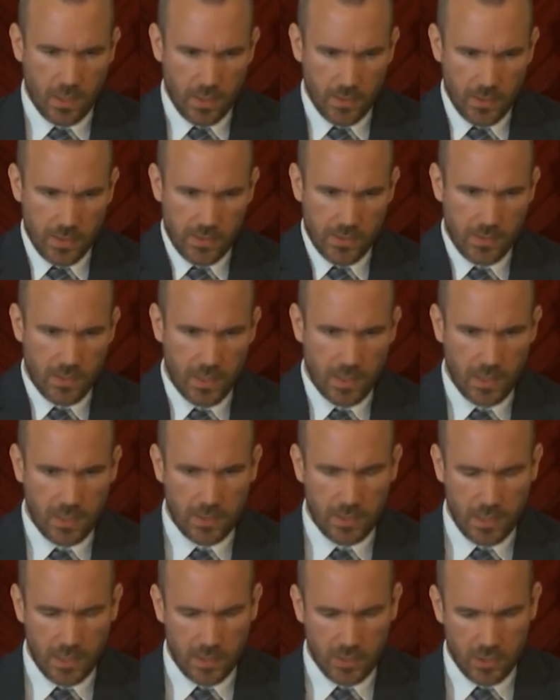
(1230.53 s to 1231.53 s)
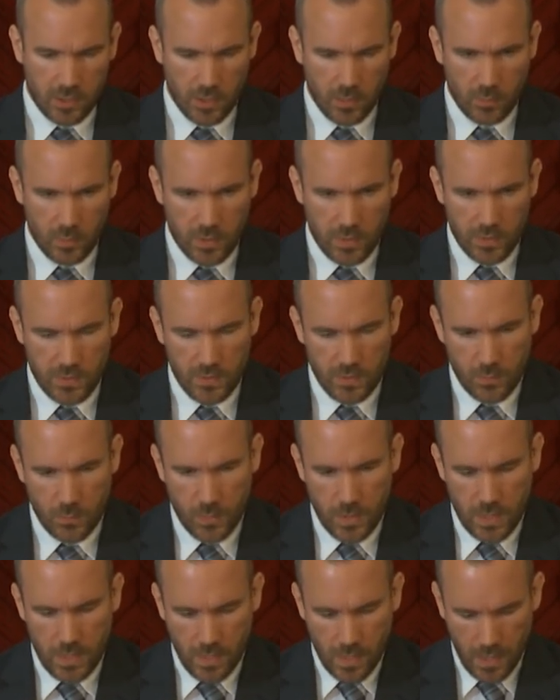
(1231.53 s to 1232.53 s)
this thing in nature, which is the
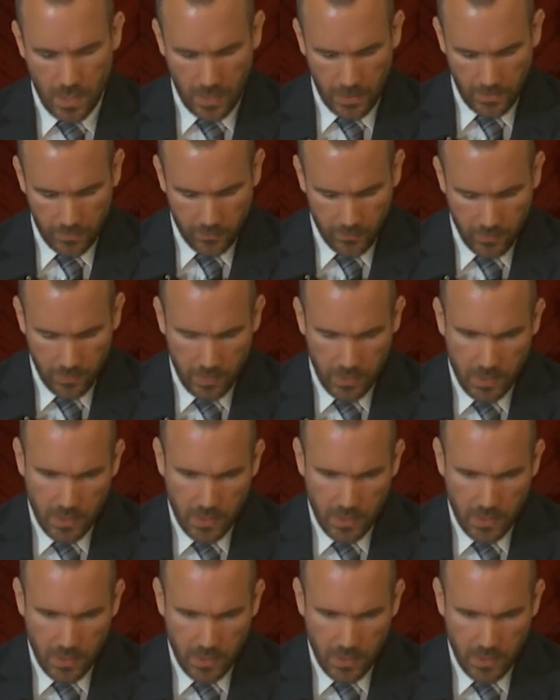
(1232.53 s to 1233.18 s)
beehive.